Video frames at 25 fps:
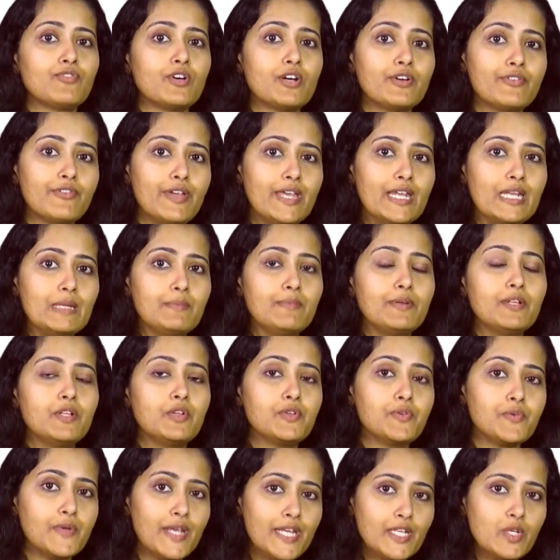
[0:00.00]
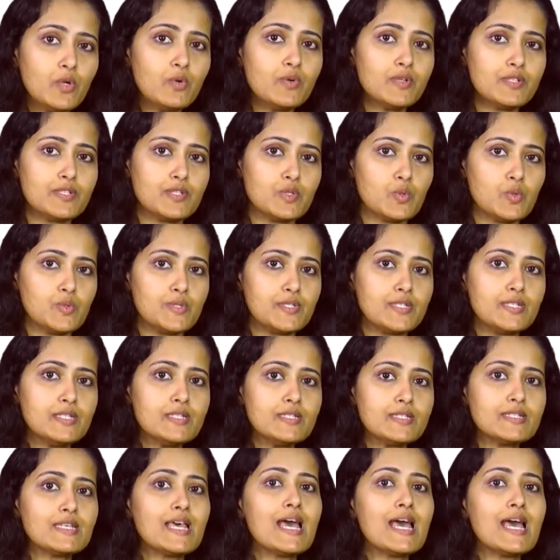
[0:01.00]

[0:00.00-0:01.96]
available radio resources